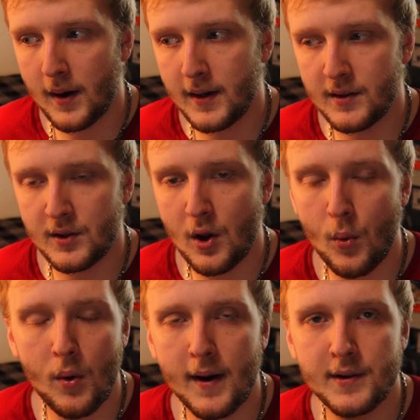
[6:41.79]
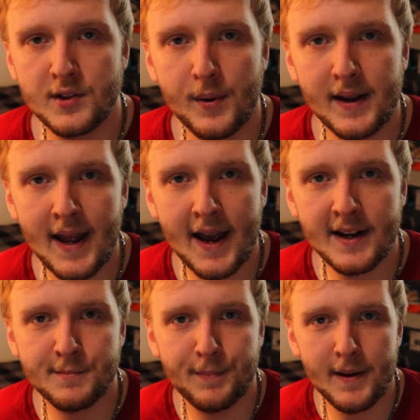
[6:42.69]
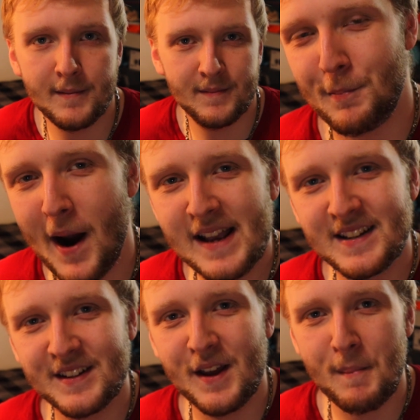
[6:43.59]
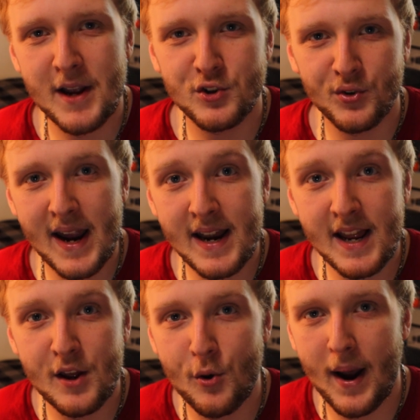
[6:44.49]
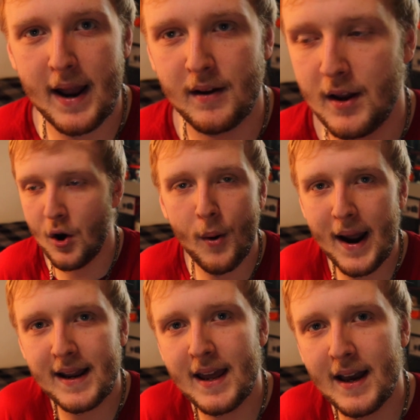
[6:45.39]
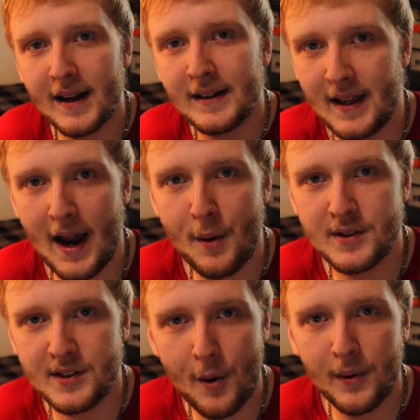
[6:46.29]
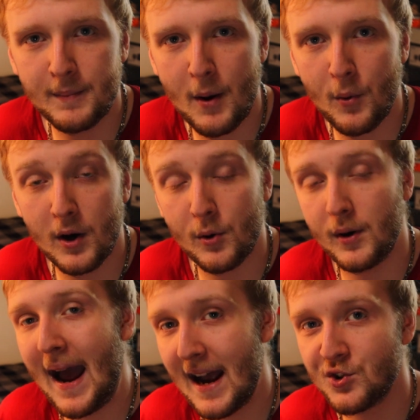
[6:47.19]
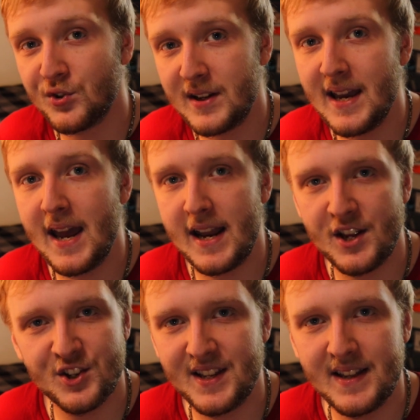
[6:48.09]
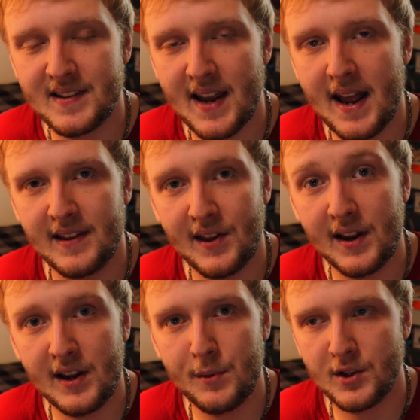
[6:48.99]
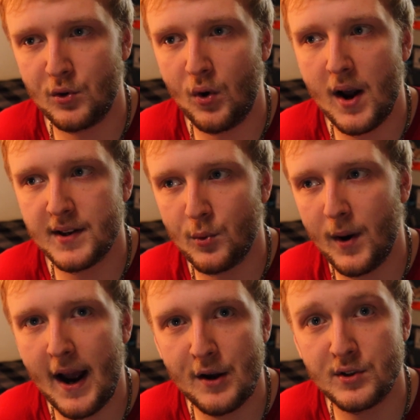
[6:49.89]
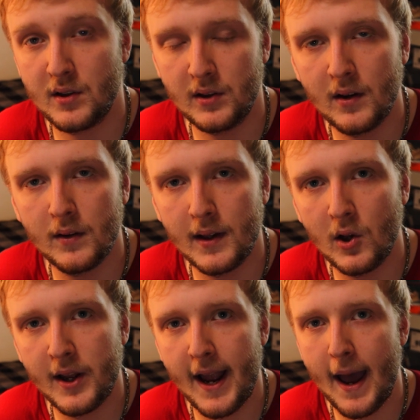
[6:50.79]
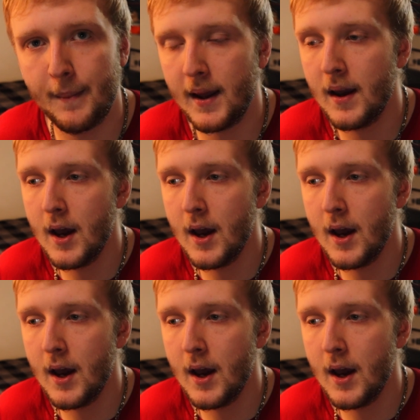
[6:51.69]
wanting to know what I was doing next, but surprisingly, my trainee, who had no idea that I was done with my work, or actually did, he just didn't say anything, and he was across the warehouse clearly looking at me,